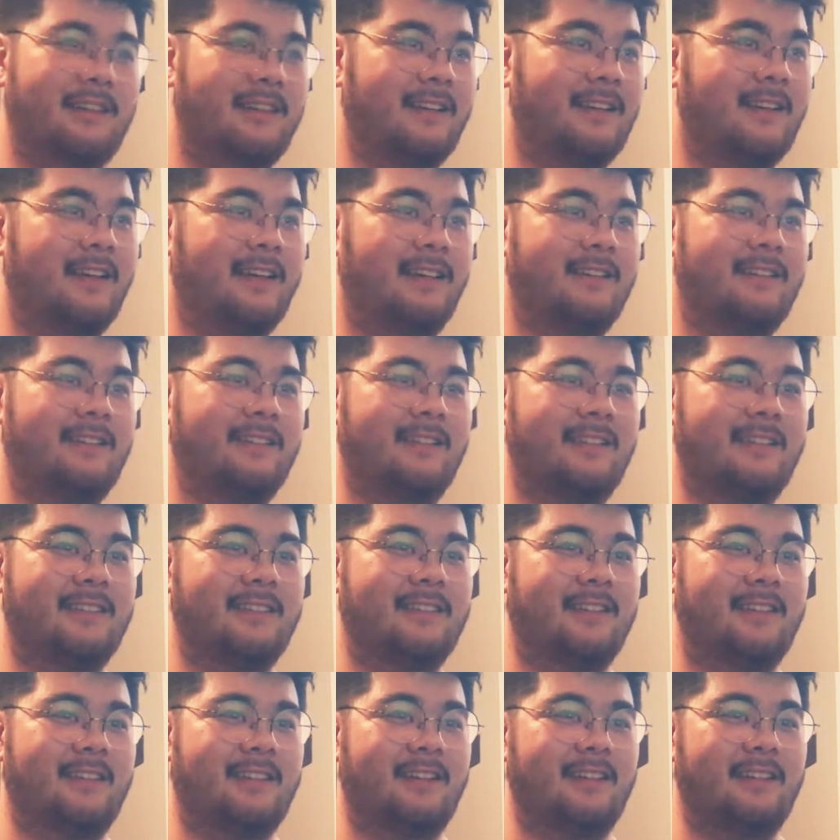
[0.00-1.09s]
yeah. It's
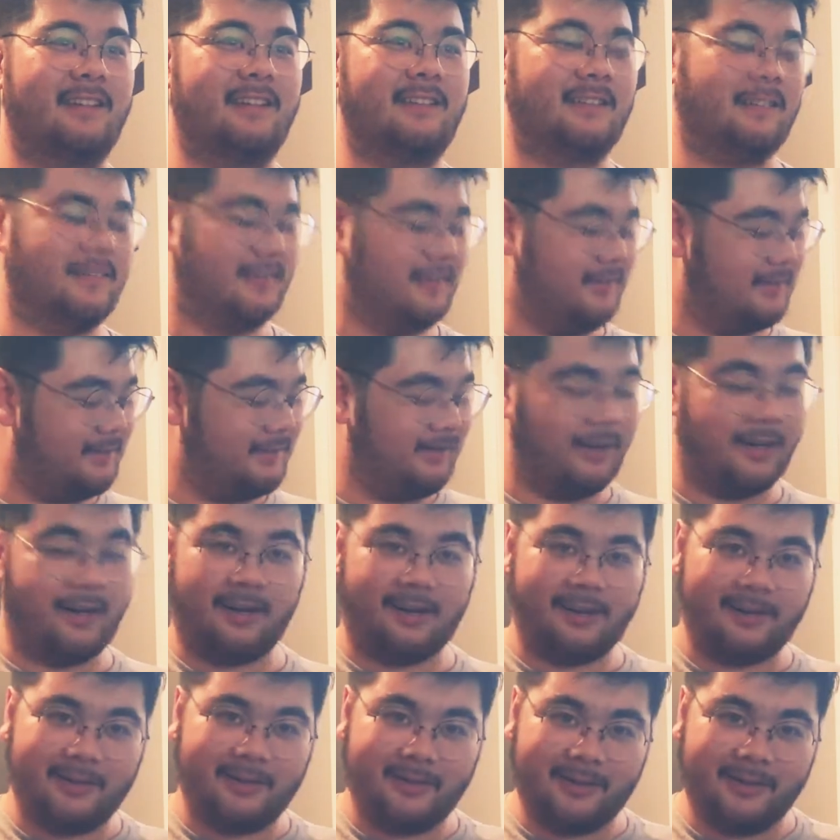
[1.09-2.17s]
uh it's very
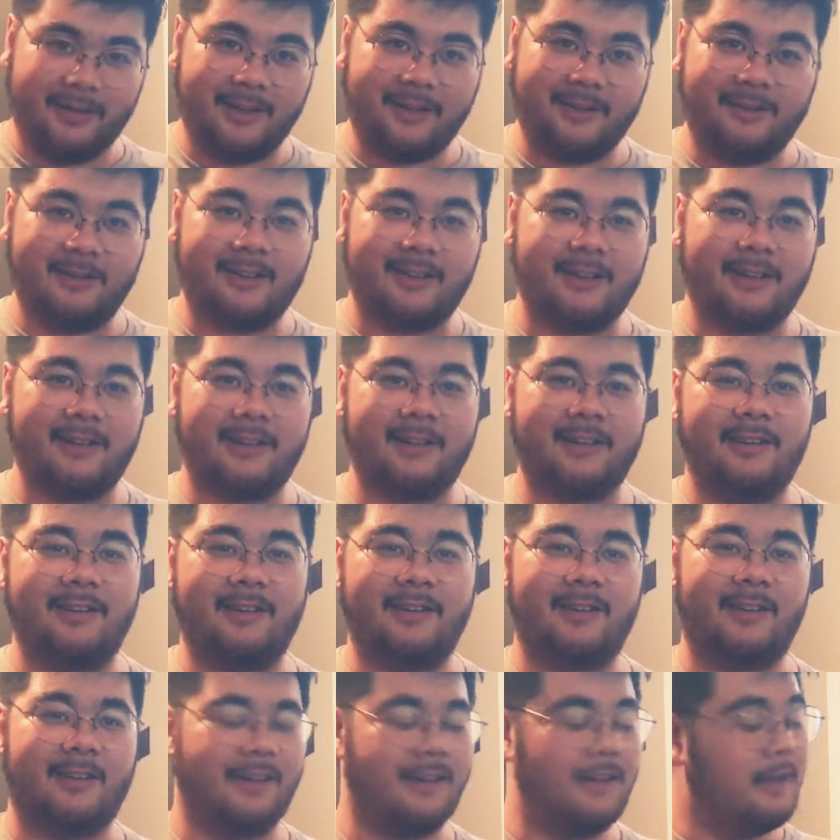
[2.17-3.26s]
hard doing E chord on the
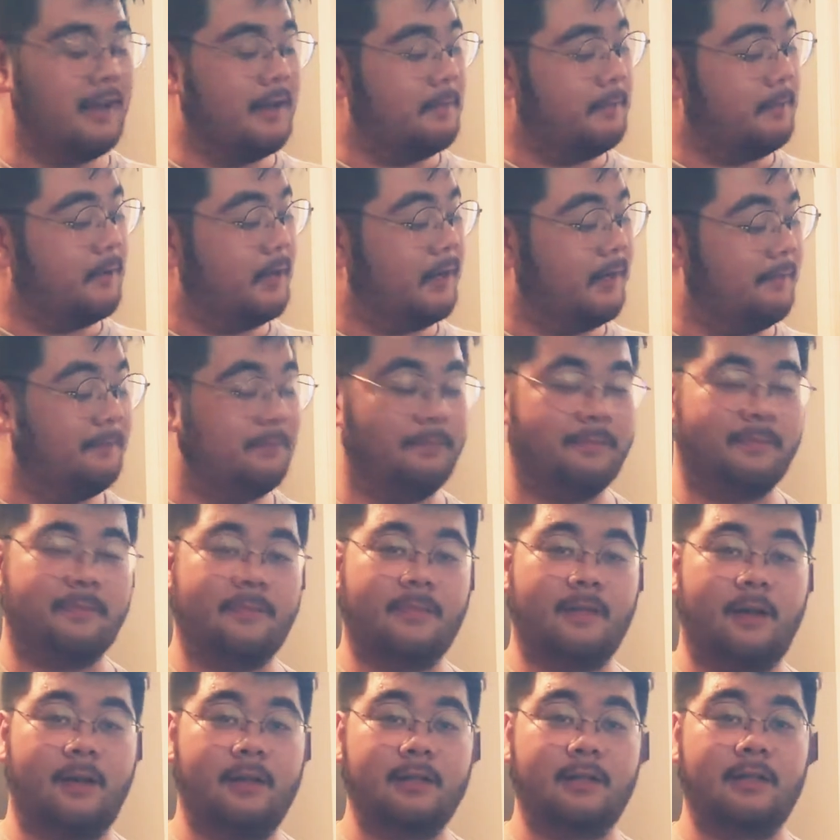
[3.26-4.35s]
ukulele. But um
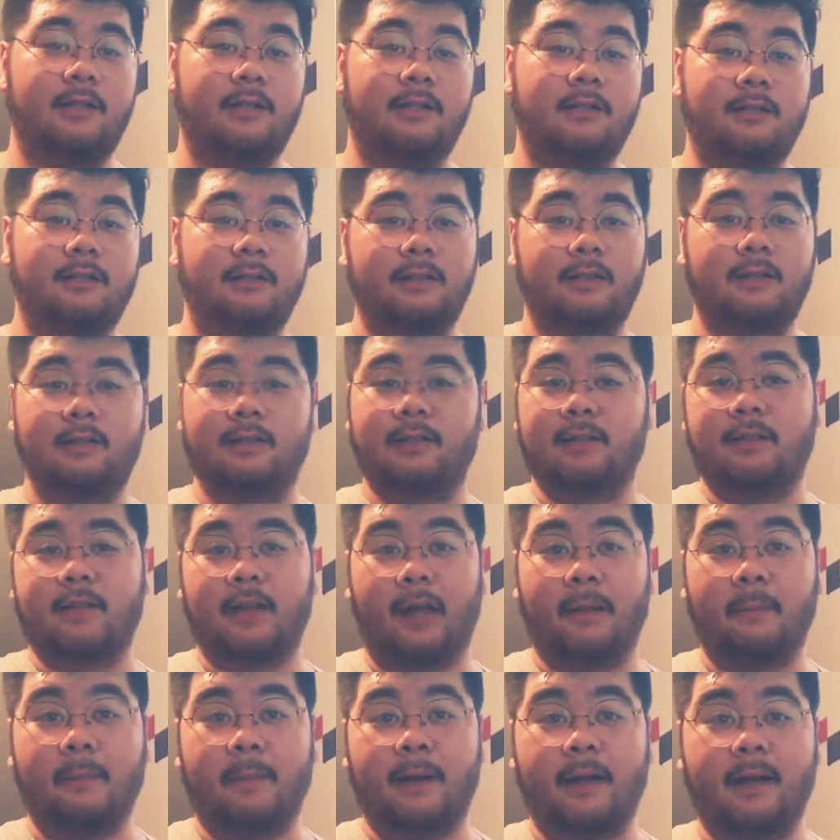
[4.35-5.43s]
also
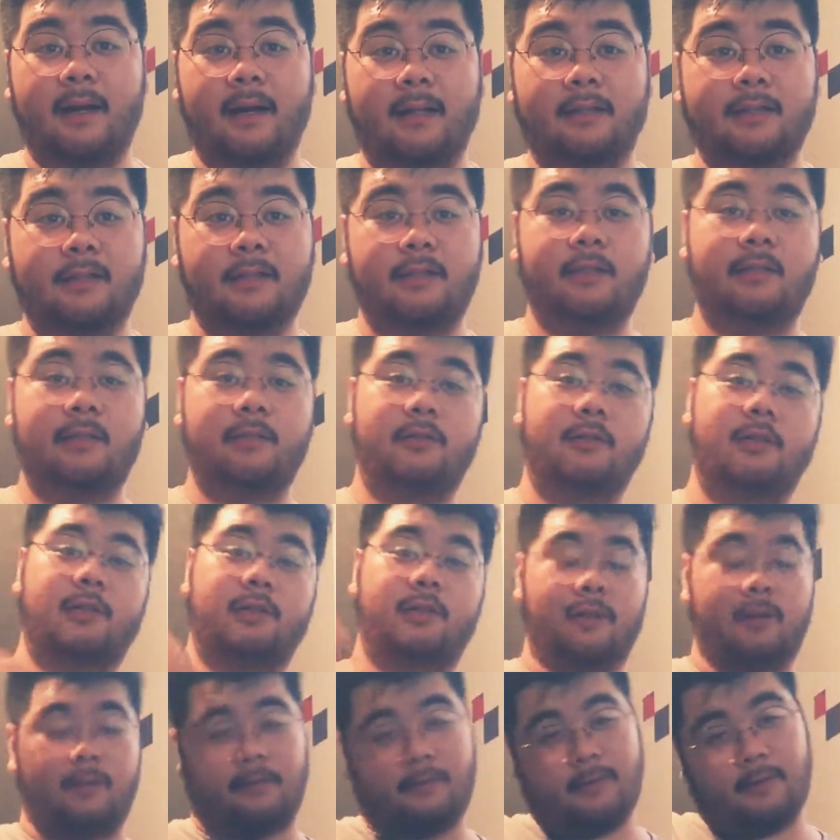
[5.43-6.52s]
I might actually do another
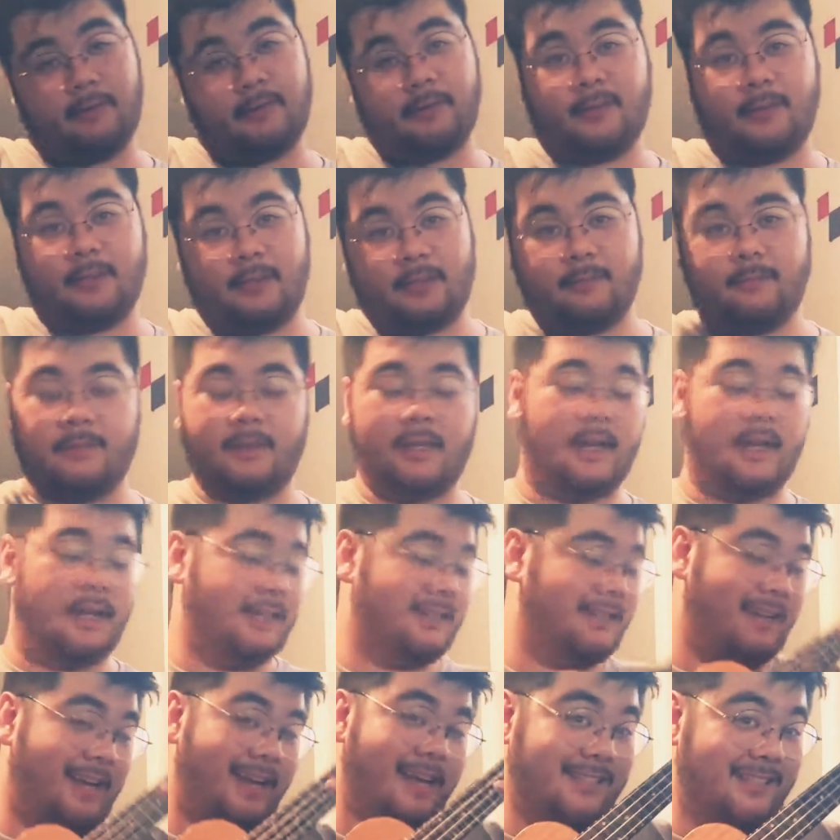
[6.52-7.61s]
cover um, that
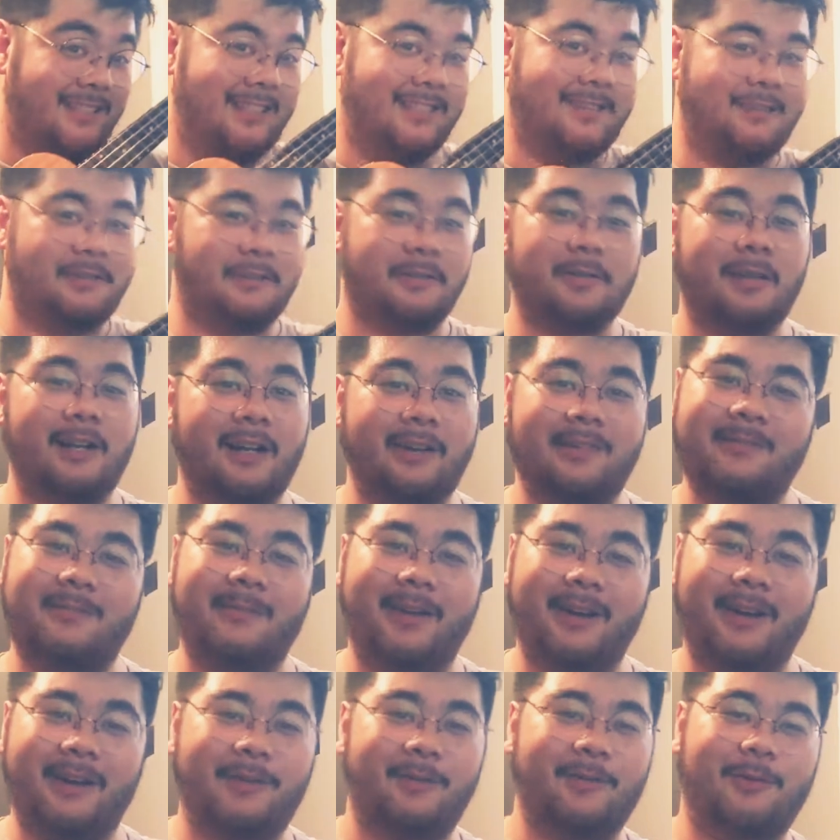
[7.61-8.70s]
actually has the E chord that is
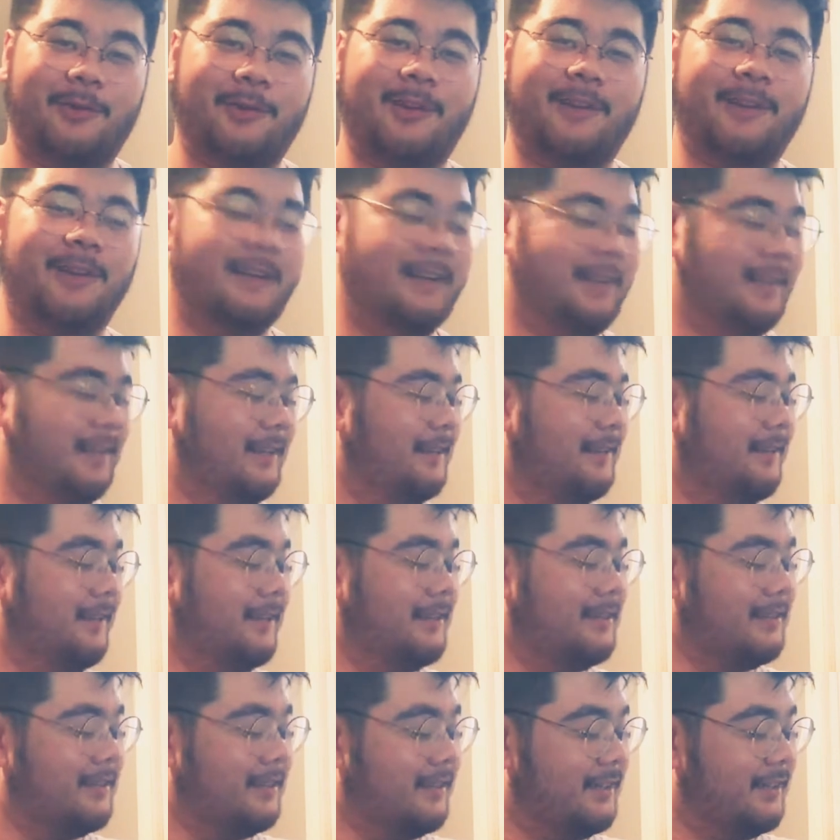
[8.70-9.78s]
main chord.
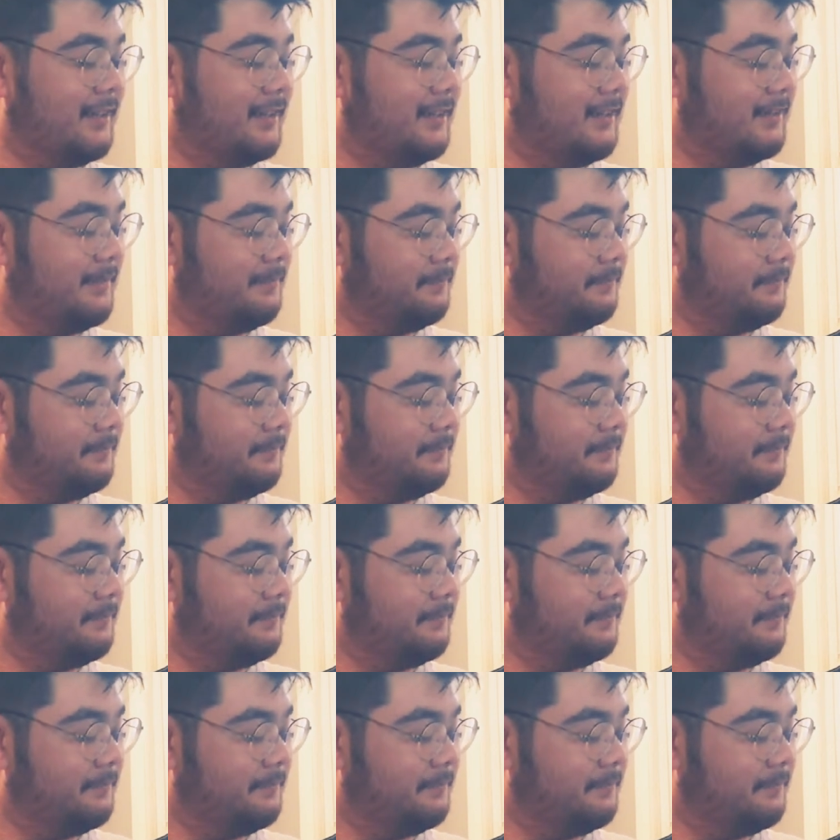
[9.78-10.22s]
That's uh